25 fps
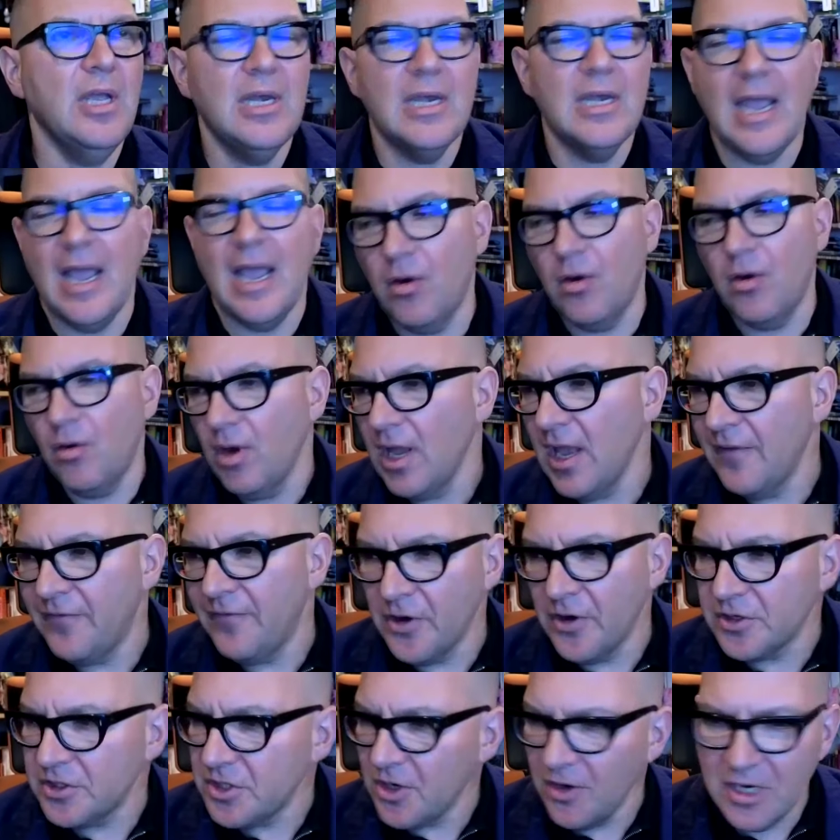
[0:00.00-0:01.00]
Now, if
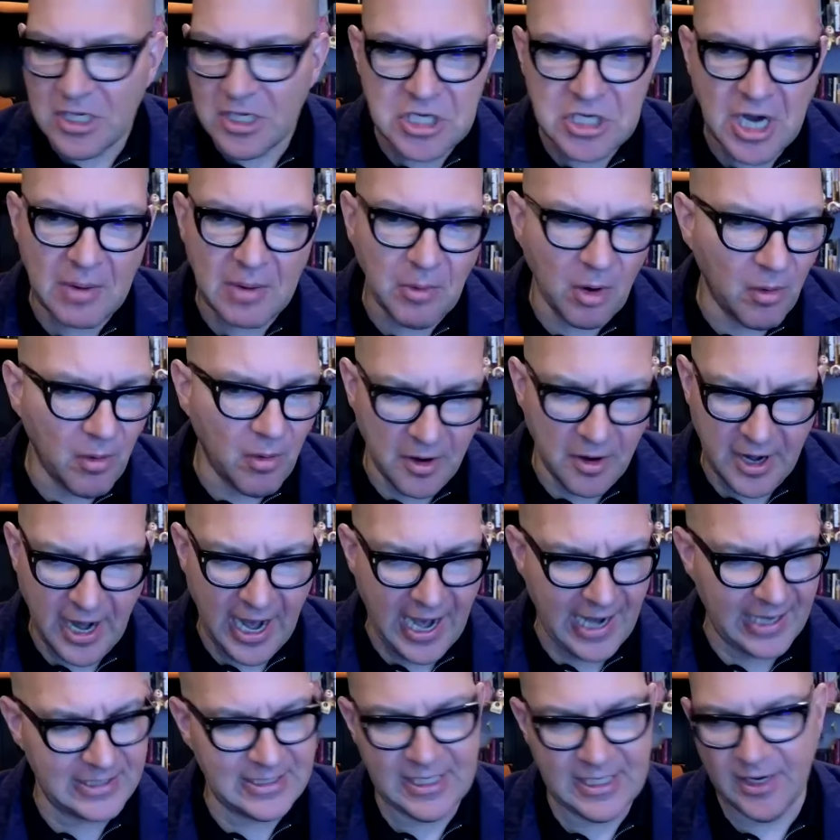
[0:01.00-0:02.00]
your attorney general won't
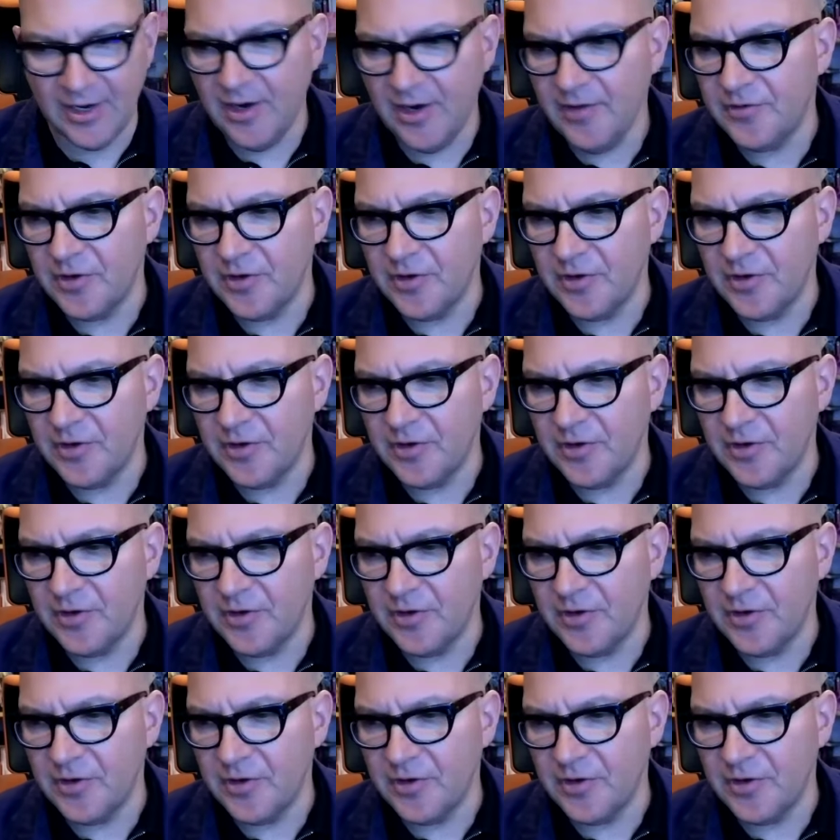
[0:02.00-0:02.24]
act here,